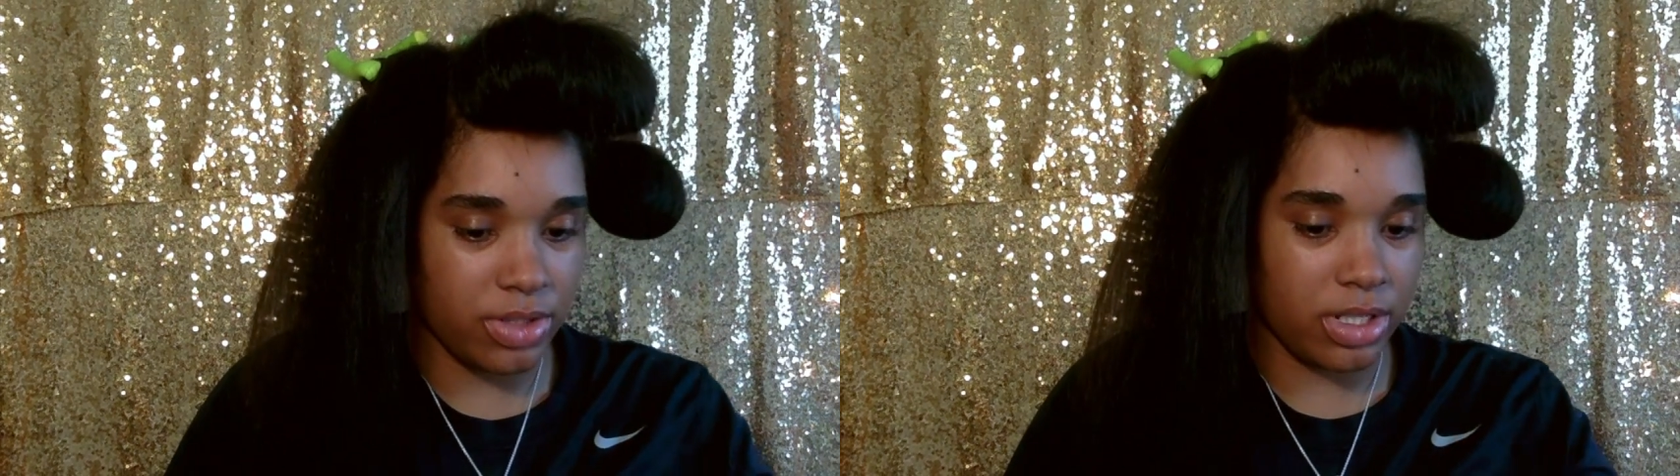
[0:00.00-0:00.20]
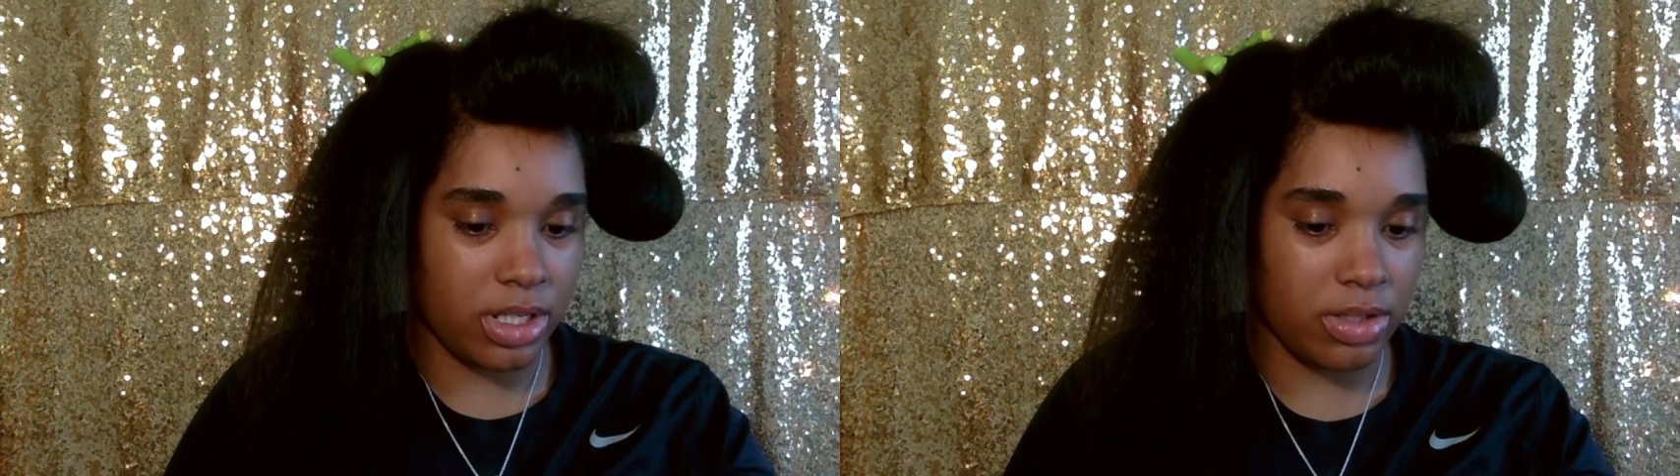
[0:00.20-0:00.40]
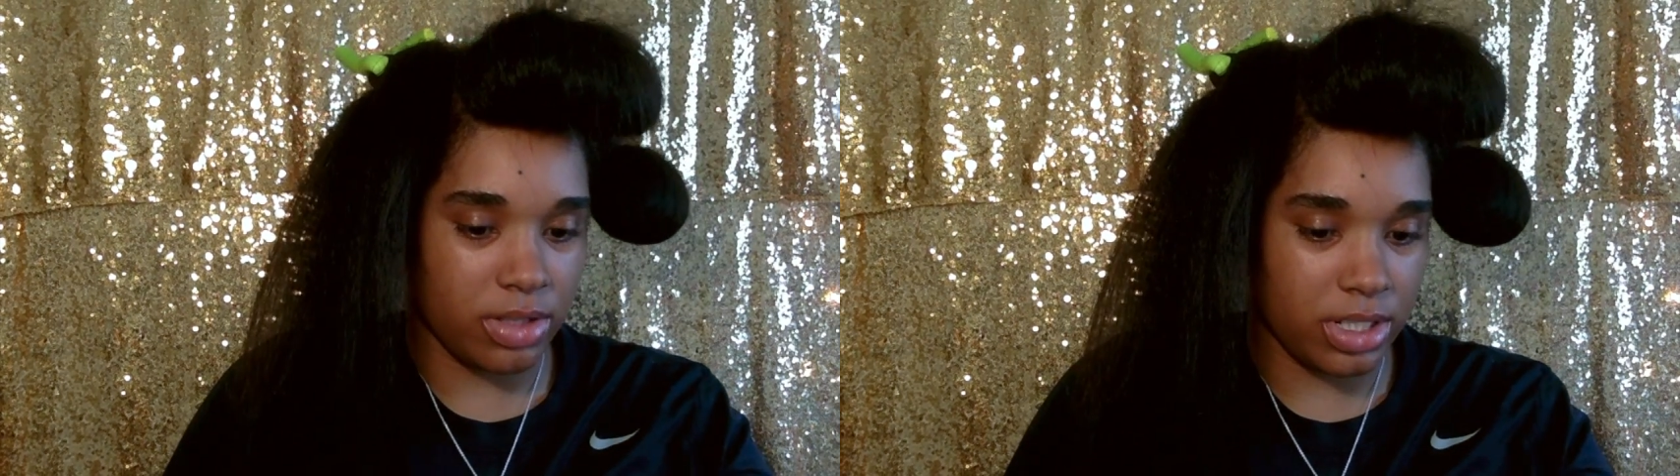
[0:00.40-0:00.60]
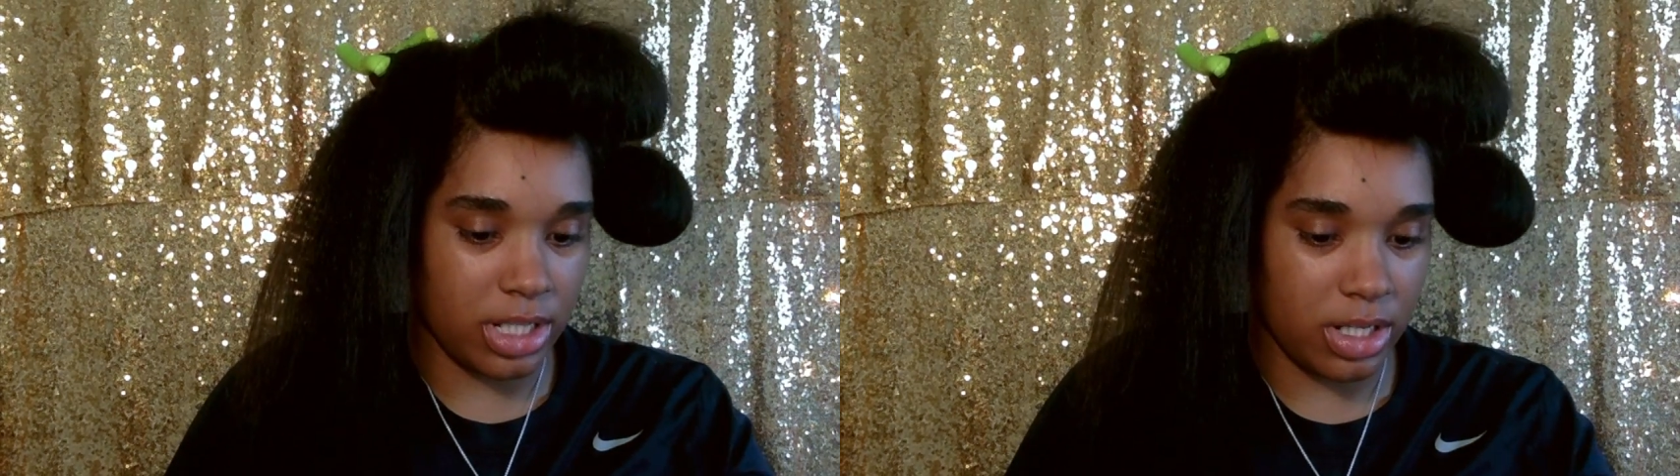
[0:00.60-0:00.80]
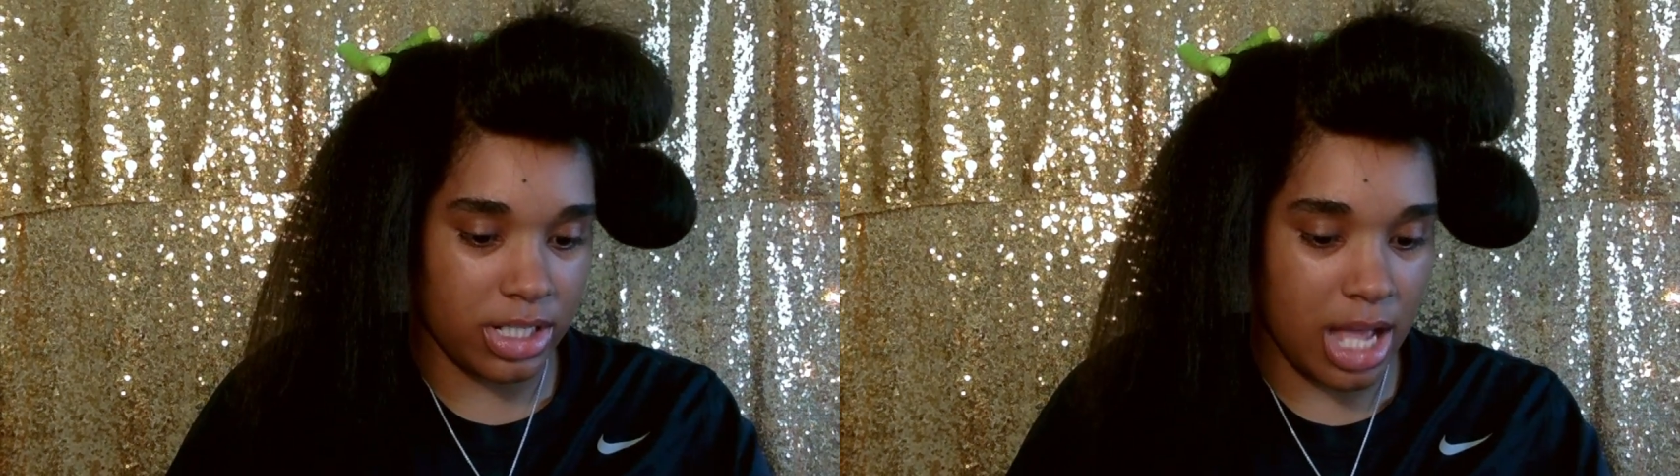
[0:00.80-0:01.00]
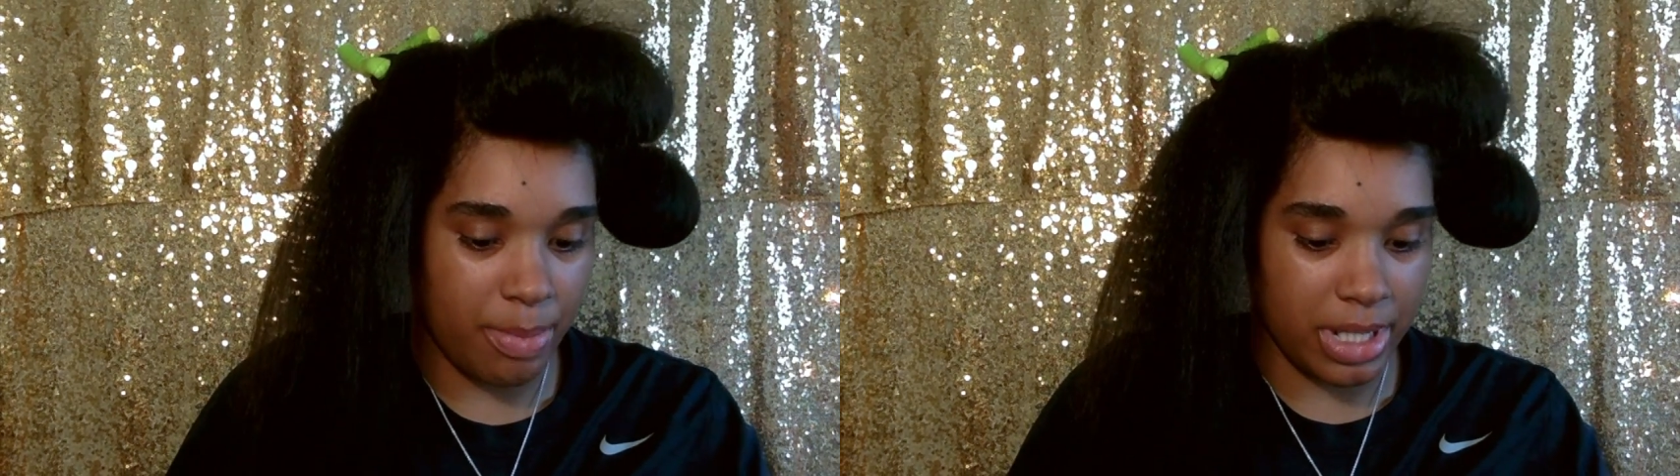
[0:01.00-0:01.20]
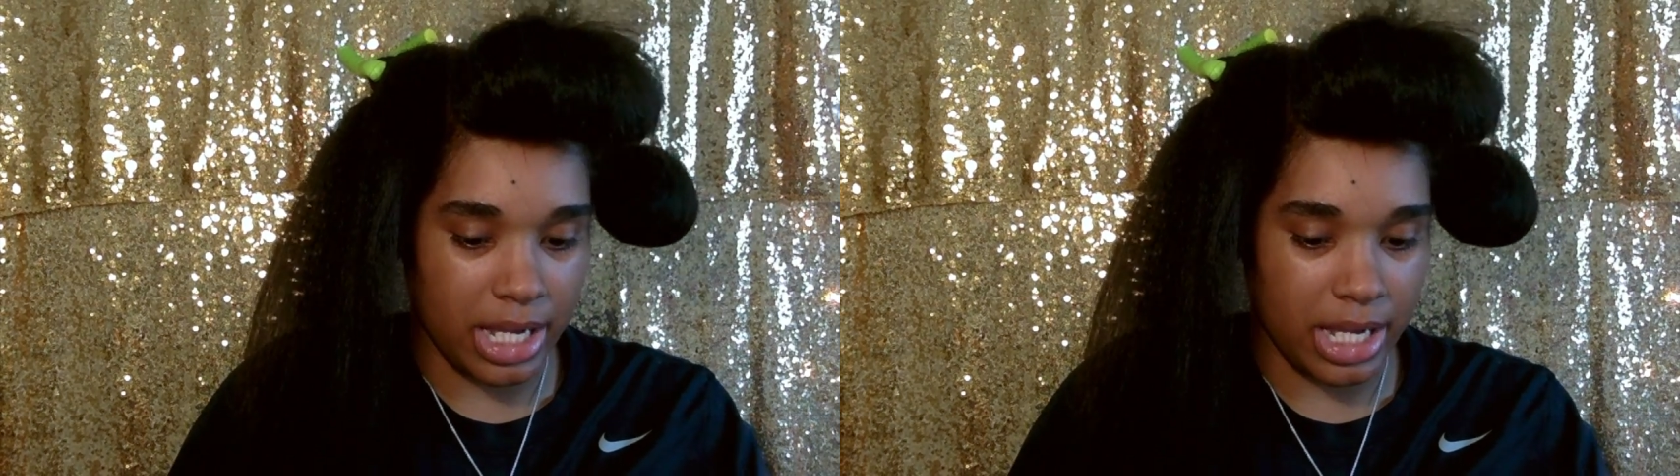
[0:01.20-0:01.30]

you get closer to the top,